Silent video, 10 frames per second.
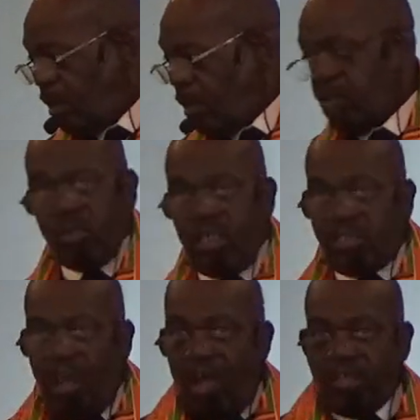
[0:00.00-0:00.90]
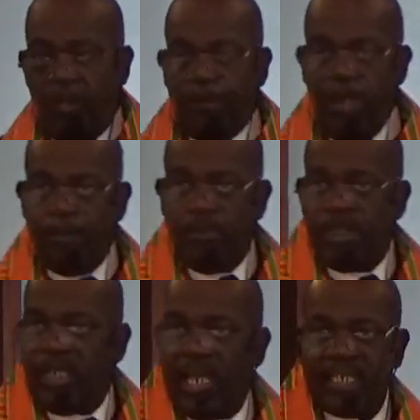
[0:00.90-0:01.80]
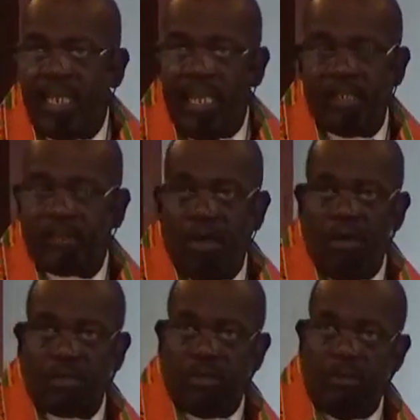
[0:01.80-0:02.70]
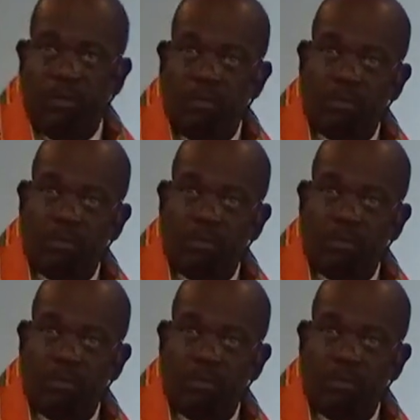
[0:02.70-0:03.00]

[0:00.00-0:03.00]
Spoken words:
You can talk to people that I can't talk to.